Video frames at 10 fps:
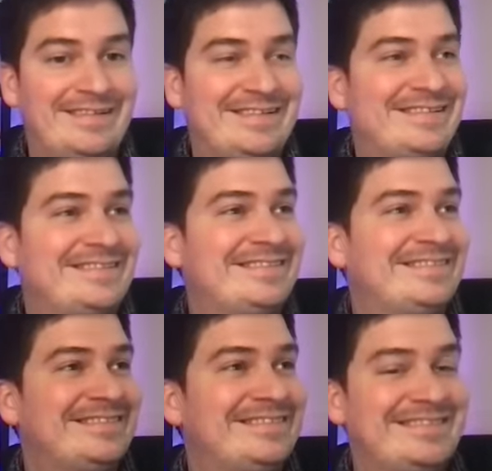
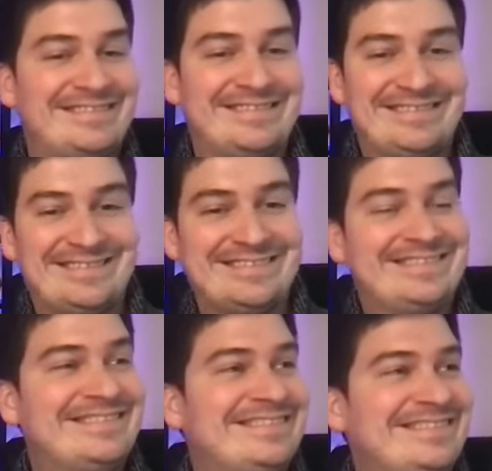
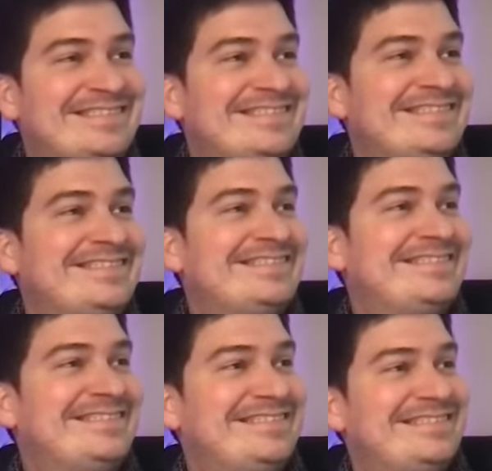
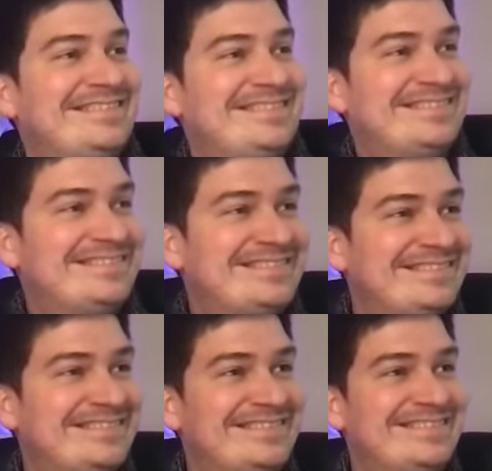
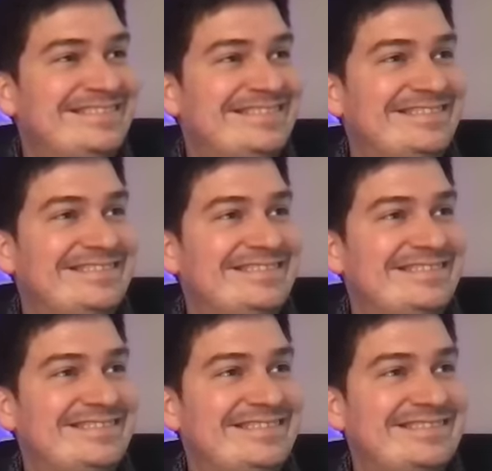
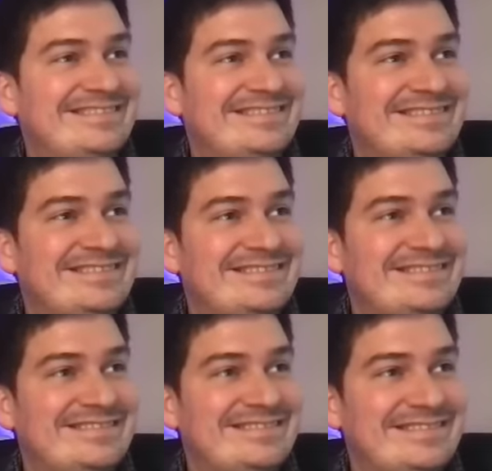
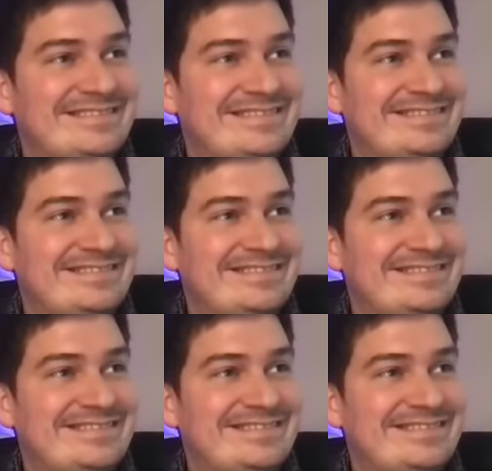This person isn't speaking.